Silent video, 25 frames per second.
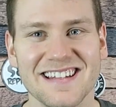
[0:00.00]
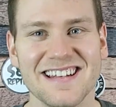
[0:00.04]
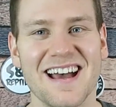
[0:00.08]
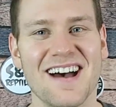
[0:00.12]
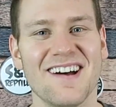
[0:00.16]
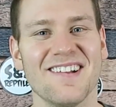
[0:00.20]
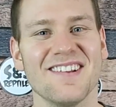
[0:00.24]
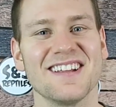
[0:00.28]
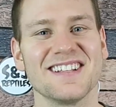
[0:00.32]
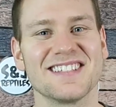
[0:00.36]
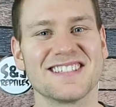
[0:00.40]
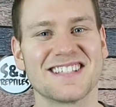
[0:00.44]

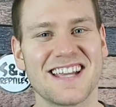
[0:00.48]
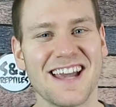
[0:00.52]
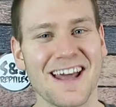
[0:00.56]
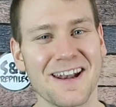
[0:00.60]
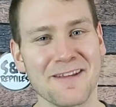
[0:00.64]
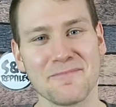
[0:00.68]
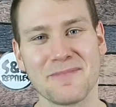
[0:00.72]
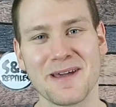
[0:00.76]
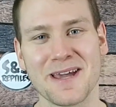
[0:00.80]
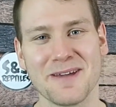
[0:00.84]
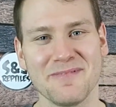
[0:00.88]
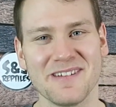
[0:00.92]
Now let's get
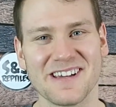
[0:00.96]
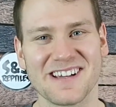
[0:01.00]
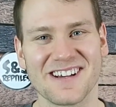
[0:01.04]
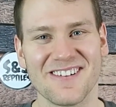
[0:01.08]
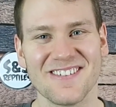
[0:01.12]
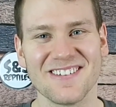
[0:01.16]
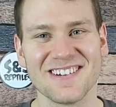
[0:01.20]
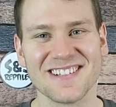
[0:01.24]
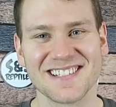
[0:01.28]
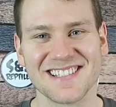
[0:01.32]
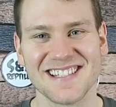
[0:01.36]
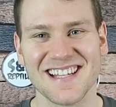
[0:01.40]
a baby
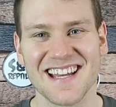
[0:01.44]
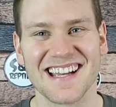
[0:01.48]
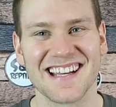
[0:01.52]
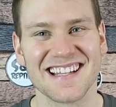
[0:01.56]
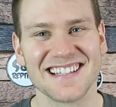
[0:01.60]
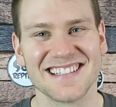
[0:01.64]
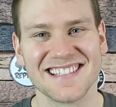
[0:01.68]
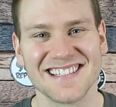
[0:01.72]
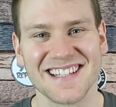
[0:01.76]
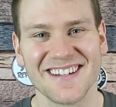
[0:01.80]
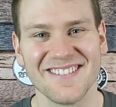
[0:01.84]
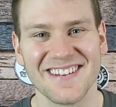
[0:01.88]
corn snake
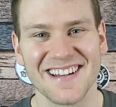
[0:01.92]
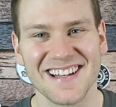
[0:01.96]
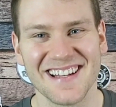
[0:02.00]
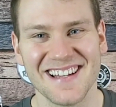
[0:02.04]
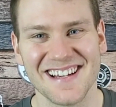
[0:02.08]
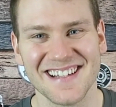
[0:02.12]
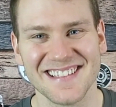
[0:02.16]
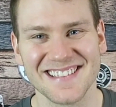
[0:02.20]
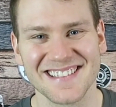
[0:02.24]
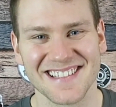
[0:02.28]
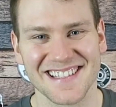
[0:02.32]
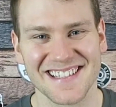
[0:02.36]
and see what he
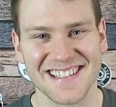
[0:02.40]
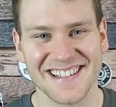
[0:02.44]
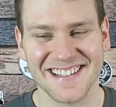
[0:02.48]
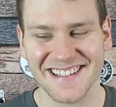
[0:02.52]
does in